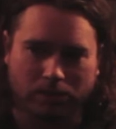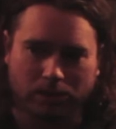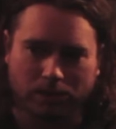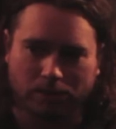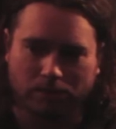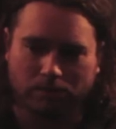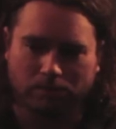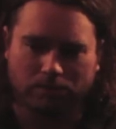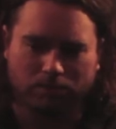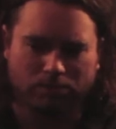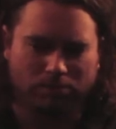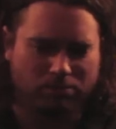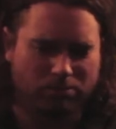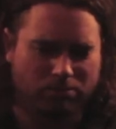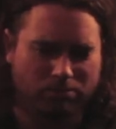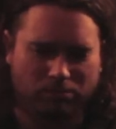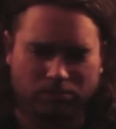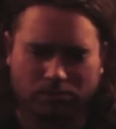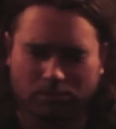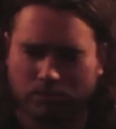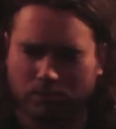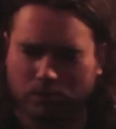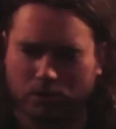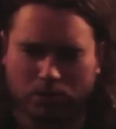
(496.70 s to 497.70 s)
and
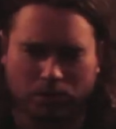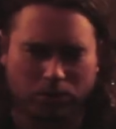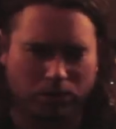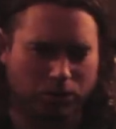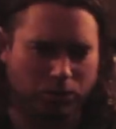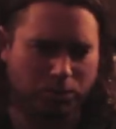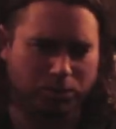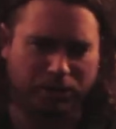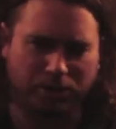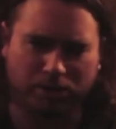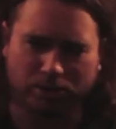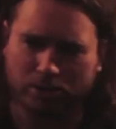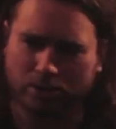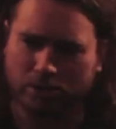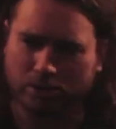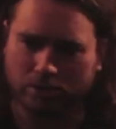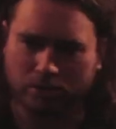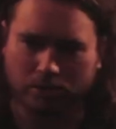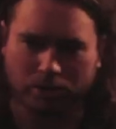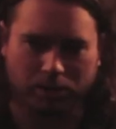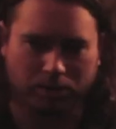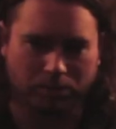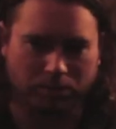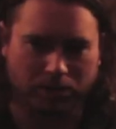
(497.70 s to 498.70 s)
sort of spiritual,
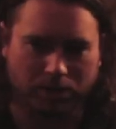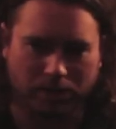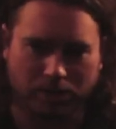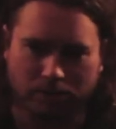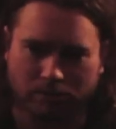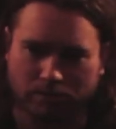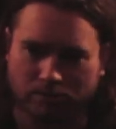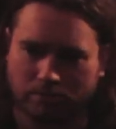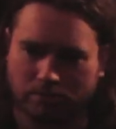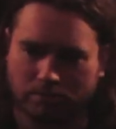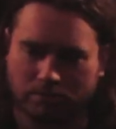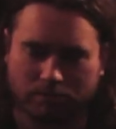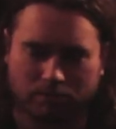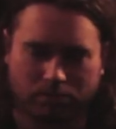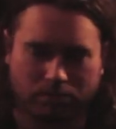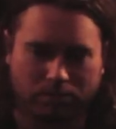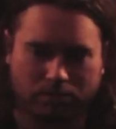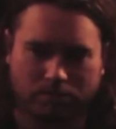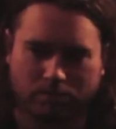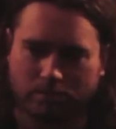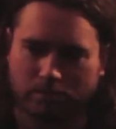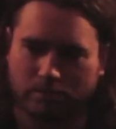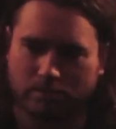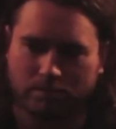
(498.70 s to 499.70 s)
something
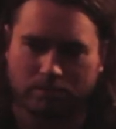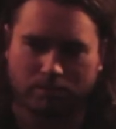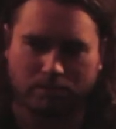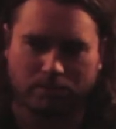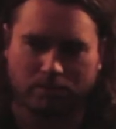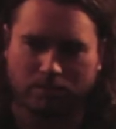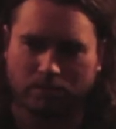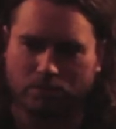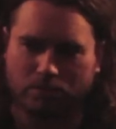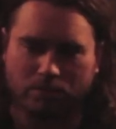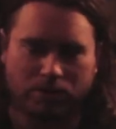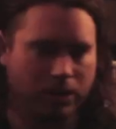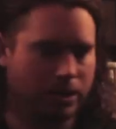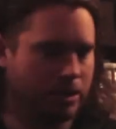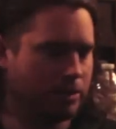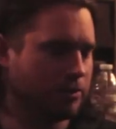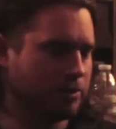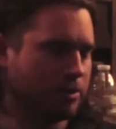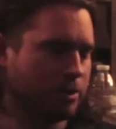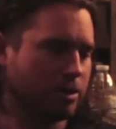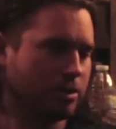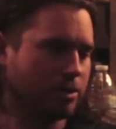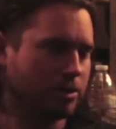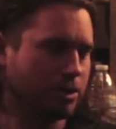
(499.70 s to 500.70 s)

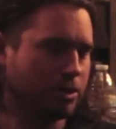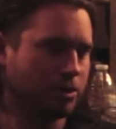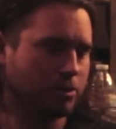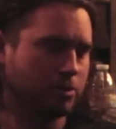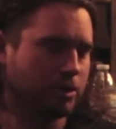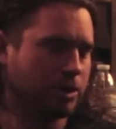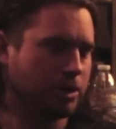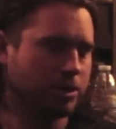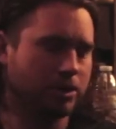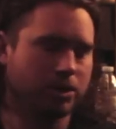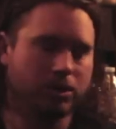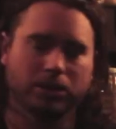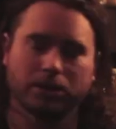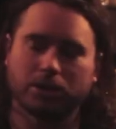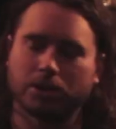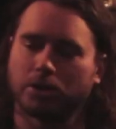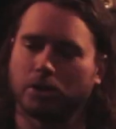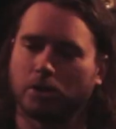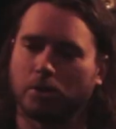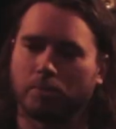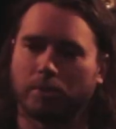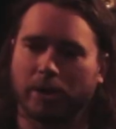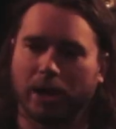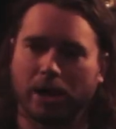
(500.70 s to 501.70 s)
different. So it's just
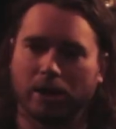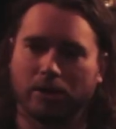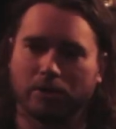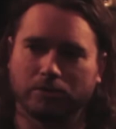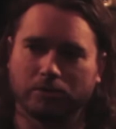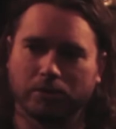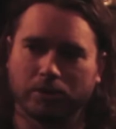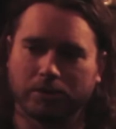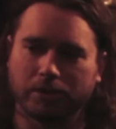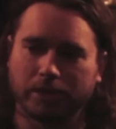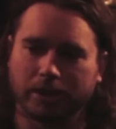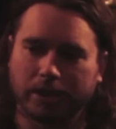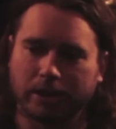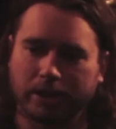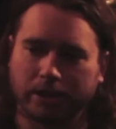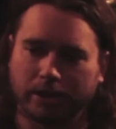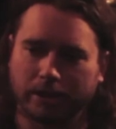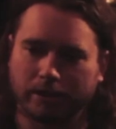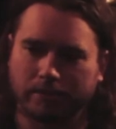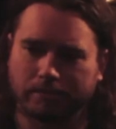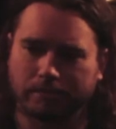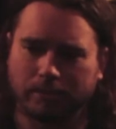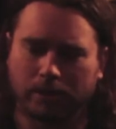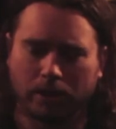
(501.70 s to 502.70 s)
so powerful. It can...
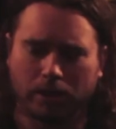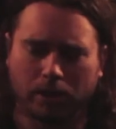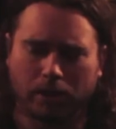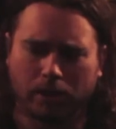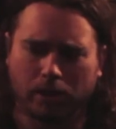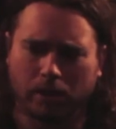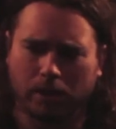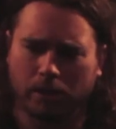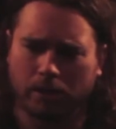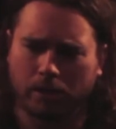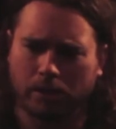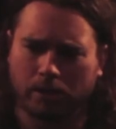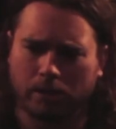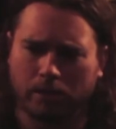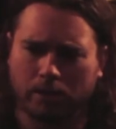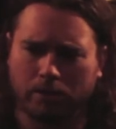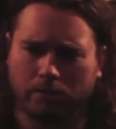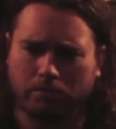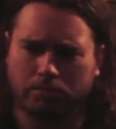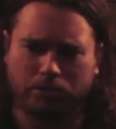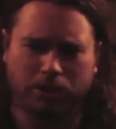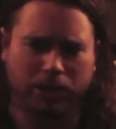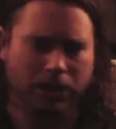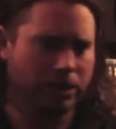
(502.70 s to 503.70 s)
you
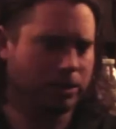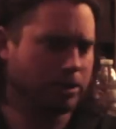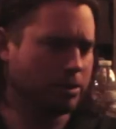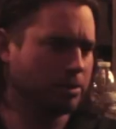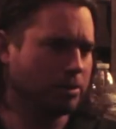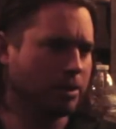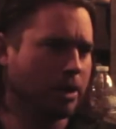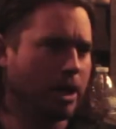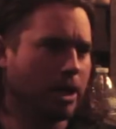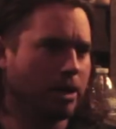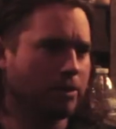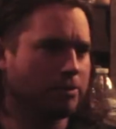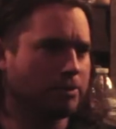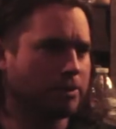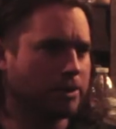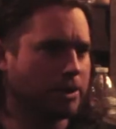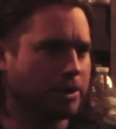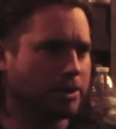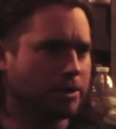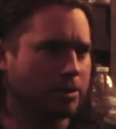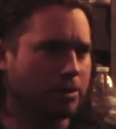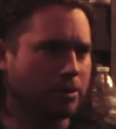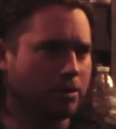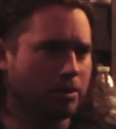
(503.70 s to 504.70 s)
change your life with a
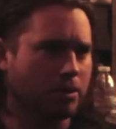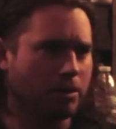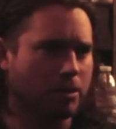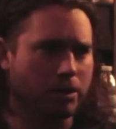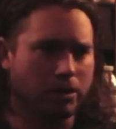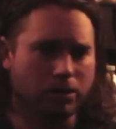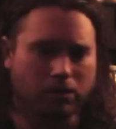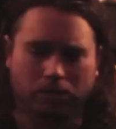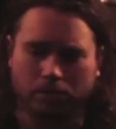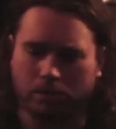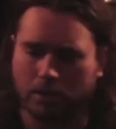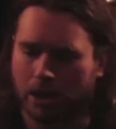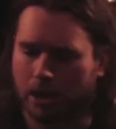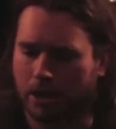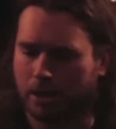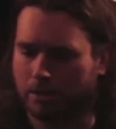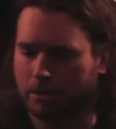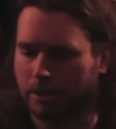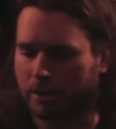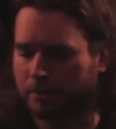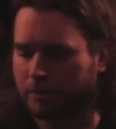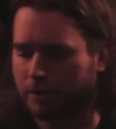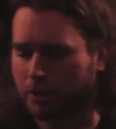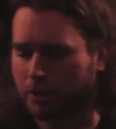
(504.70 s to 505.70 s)
song. It'll uh, give you